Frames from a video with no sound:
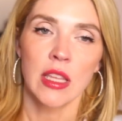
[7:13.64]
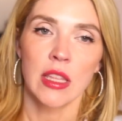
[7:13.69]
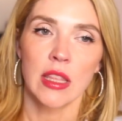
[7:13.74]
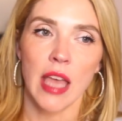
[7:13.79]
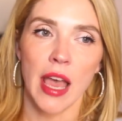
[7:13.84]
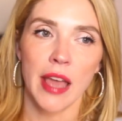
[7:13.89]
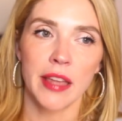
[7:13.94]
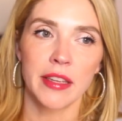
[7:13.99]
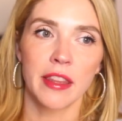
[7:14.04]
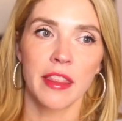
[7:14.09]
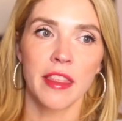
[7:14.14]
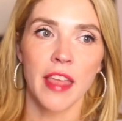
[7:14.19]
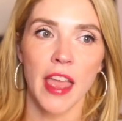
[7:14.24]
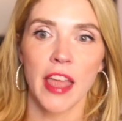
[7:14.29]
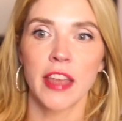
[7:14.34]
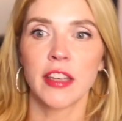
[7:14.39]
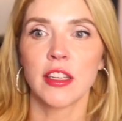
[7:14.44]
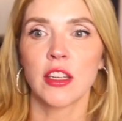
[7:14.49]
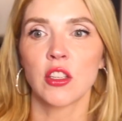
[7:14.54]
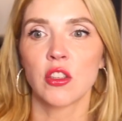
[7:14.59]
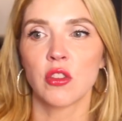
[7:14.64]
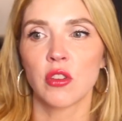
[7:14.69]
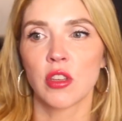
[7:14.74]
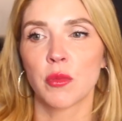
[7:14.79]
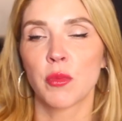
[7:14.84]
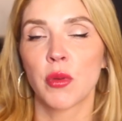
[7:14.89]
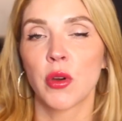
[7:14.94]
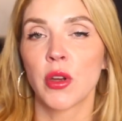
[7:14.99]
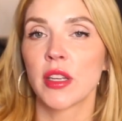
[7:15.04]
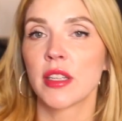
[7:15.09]
that then you
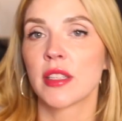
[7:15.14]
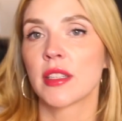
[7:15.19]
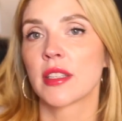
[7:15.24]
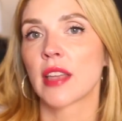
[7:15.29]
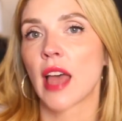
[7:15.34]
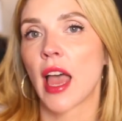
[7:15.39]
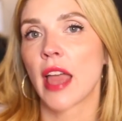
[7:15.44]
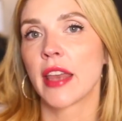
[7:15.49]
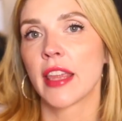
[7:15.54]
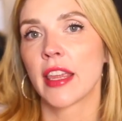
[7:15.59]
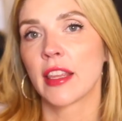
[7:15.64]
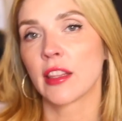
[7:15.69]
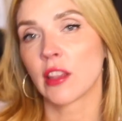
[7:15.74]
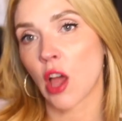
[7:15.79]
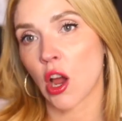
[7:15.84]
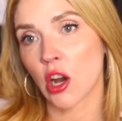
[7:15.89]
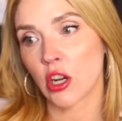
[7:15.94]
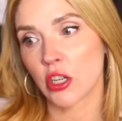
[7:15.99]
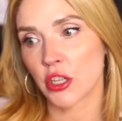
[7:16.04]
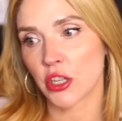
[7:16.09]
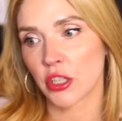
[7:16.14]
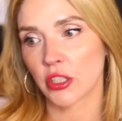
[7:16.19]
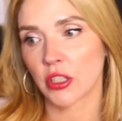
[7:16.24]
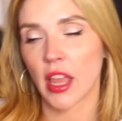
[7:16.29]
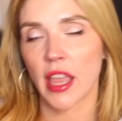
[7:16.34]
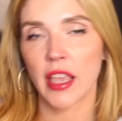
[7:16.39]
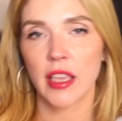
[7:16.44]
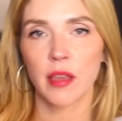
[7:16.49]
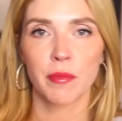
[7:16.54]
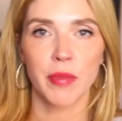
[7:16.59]
could put inside a larger
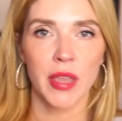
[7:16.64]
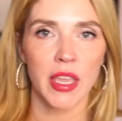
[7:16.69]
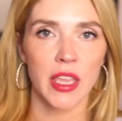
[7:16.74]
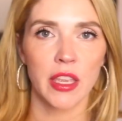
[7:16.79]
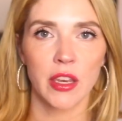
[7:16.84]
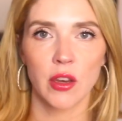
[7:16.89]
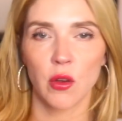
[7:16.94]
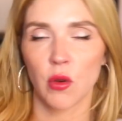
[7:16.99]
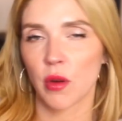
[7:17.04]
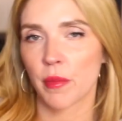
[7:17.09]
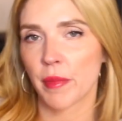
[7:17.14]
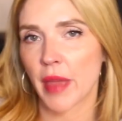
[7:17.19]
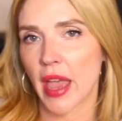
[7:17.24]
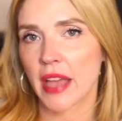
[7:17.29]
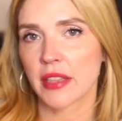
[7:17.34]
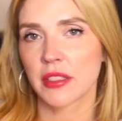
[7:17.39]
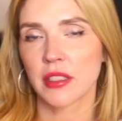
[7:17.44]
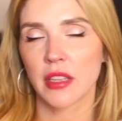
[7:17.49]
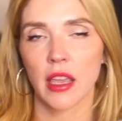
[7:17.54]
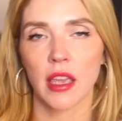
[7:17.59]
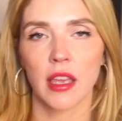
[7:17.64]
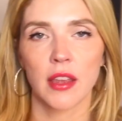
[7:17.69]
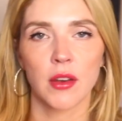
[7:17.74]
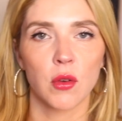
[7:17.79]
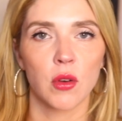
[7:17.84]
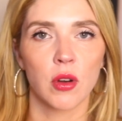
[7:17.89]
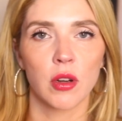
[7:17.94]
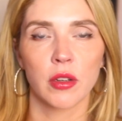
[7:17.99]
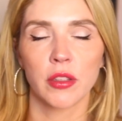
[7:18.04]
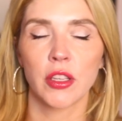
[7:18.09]
like bin or basket
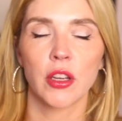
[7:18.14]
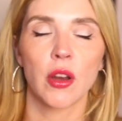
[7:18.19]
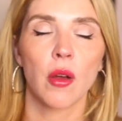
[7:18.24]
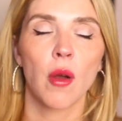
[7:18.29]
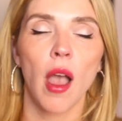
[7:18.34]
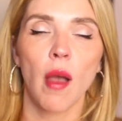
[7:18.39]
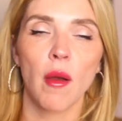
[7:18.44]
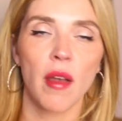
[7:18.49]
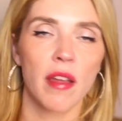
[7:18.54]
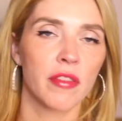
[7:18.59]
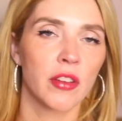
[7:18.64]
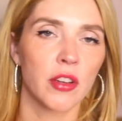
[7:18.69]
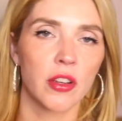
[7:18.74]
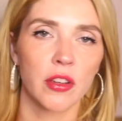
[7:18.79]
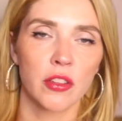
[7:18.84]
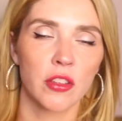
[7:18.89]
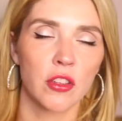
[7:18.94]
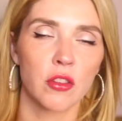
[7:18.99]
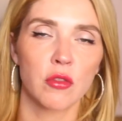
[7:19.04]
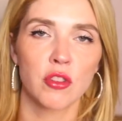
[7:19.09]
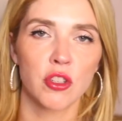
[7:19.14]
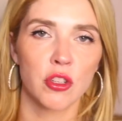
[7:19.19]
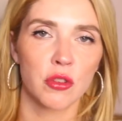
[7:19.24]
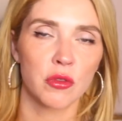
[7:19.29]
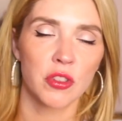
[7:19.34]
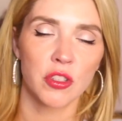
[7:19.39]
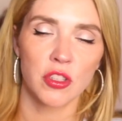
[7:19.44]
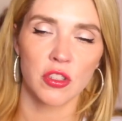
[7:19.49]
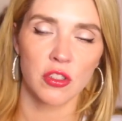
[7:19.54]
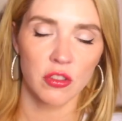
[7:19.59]
or you know however you
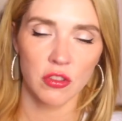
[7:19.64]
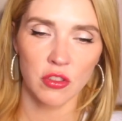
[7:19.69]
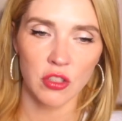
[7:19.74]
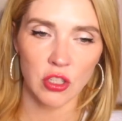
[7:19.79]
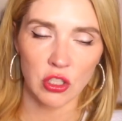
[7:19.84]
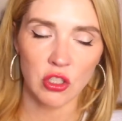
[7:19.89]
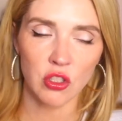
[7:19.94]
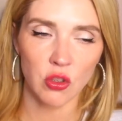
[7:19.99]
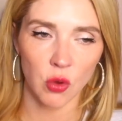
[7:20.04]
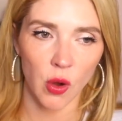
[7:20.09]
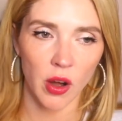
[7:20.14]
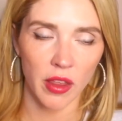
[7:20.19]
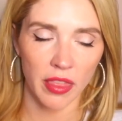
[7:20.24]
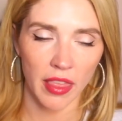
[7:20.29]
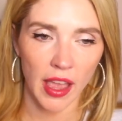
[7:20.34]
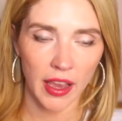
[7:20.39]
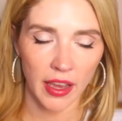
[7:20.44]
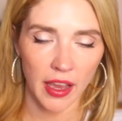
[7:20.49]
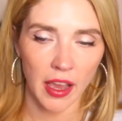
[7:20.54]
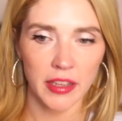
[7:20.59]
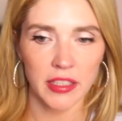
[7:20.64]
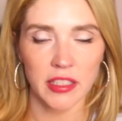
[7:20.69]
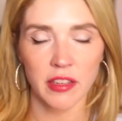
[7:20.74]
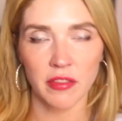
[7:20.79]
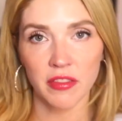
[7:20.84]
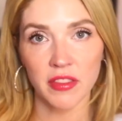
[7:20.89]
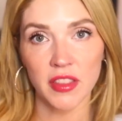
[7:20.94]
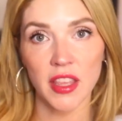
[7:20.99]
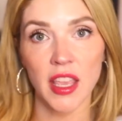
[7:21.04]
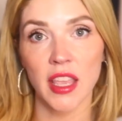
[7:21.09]
choose to, to store that kind of
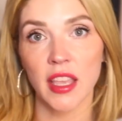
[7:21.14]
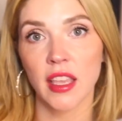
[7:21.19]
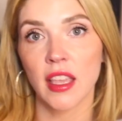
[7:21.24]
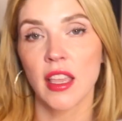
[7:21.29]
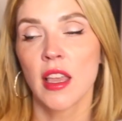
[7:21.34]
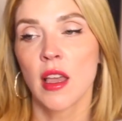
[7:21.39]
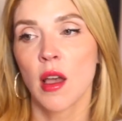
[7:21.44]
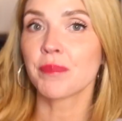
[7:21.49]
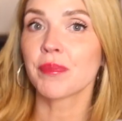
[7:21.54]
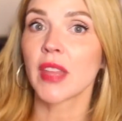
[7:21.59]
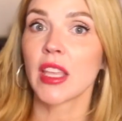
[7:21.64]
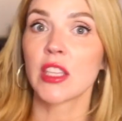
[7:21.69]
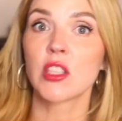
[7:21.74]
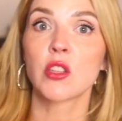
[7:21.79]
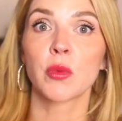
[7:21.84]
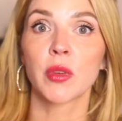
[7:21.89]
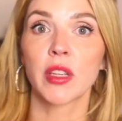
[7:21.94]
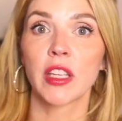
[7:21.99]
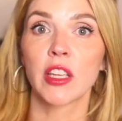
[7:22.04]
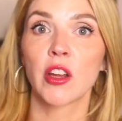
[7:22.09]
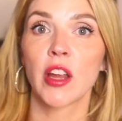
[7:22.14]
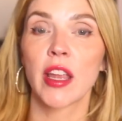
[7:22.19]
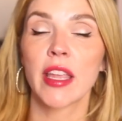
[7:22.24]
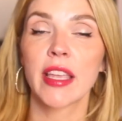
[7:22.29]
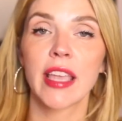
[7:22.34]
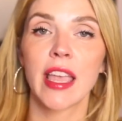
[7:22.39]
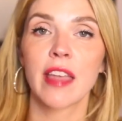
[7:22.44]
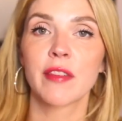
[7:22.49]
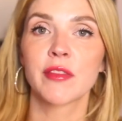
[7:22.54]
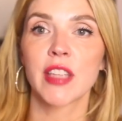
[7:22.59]
thing it's a really great
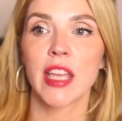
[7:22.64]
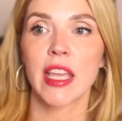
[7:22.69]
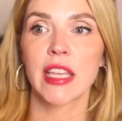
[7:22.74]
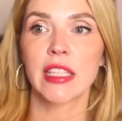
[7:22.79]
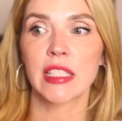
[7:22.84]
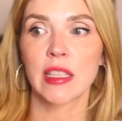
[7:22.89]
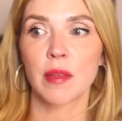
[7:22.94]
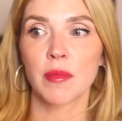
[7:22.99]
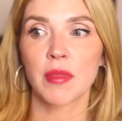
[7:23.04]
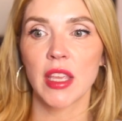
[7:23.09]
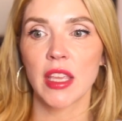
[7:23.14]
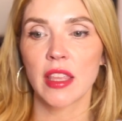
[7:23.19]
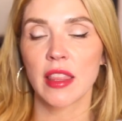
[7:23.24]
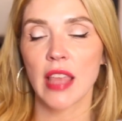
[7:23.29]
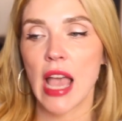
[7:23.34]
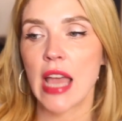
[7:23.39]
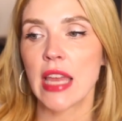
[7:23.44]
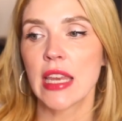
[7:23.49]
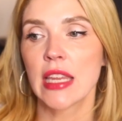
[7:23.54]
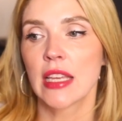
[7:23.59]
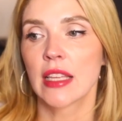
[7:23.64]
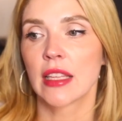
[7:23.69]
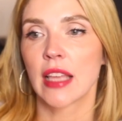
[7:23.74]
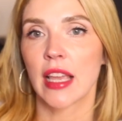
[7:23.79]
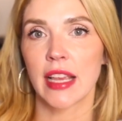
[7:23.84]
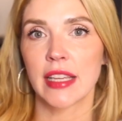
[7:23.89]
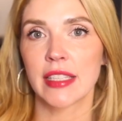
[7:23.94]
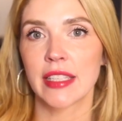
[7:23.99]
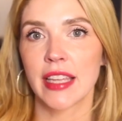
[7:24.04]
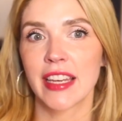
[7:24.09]
gift and something that,
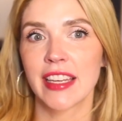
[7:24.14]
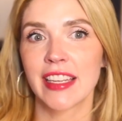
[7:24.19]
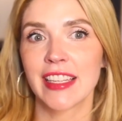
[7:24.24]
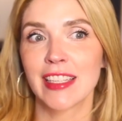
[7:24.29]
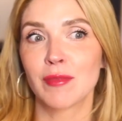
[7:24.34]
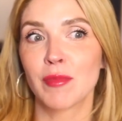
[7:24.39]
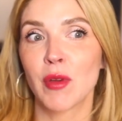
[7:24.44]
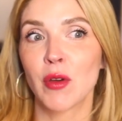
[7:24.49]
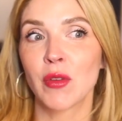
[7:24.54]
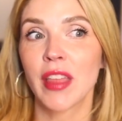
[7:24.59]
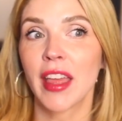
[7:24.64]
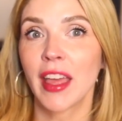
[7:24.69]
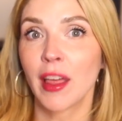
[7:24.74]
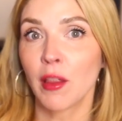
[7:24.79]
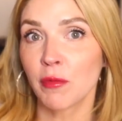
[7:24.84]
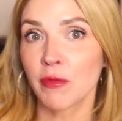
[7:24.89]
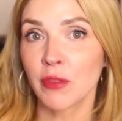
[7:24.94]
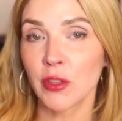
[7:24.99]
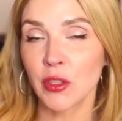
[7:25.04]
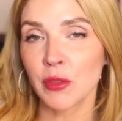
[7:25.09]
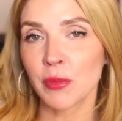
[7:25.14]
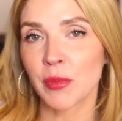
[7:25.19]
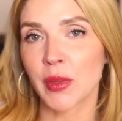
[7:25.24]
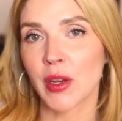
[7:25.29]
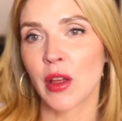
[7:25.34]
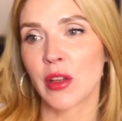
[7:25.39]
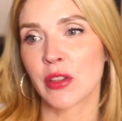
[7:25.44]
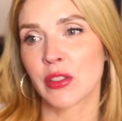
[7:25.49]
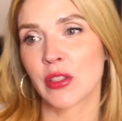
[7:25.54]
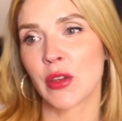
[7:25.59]
like I said, is both helpful but
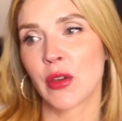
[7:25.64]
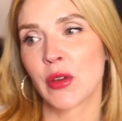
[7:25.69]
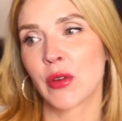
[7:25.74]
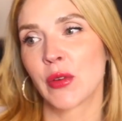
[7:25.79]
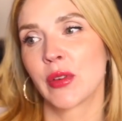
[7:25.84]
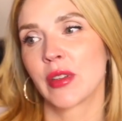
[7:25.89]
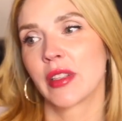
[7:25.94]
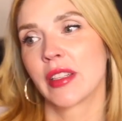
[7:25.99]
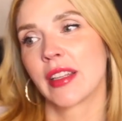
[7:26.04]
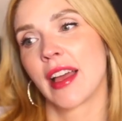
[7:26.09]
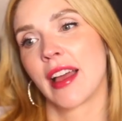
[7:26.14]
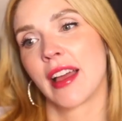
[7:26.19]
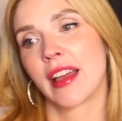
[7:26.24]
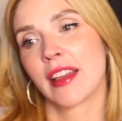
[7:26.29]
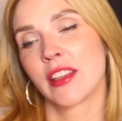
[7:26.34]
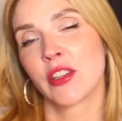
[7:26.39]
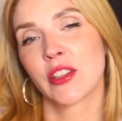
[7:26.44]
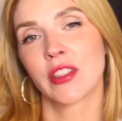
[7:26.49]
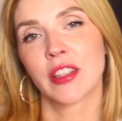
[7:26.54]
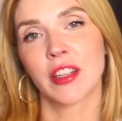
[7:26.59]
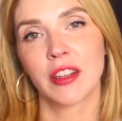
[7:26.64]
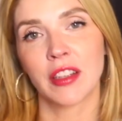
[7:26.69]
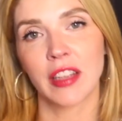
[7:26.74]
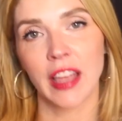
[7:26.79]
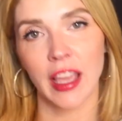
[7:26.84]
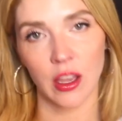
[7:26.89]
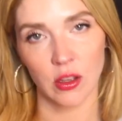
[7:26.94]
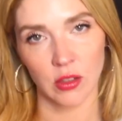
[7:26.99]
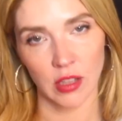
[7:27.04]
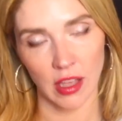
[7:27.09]
also uh, your little
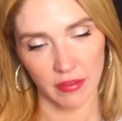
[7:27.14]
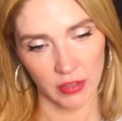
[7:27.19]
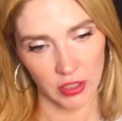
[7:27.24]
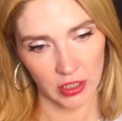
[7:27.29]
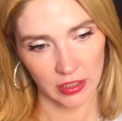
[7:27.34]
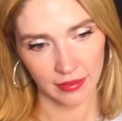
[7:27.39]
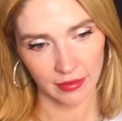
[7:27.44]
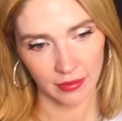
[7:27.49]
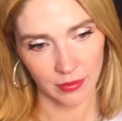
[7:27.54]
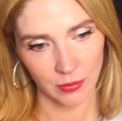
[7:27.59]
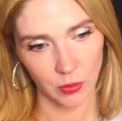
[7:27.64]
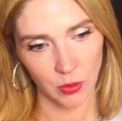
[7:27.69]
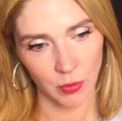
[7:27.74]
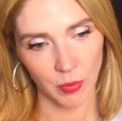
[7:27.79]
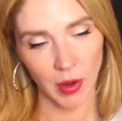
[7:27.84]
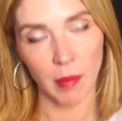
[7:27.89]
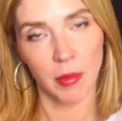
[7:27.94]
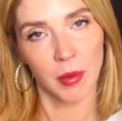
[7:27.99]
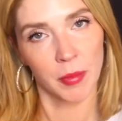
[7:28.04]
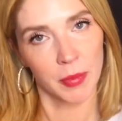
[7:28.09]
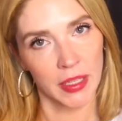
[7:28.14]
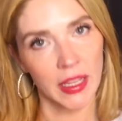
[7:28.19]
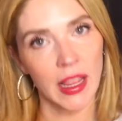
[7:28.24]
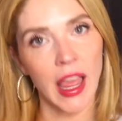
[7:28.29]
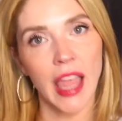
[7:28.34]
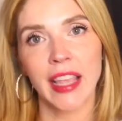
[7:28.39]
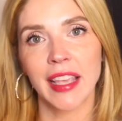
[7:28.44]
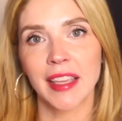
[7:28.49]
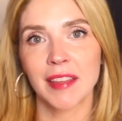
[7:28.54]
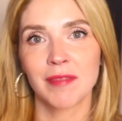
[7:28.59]
Lego lover will probably
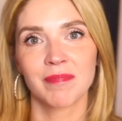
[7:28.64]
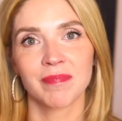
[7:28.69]
like.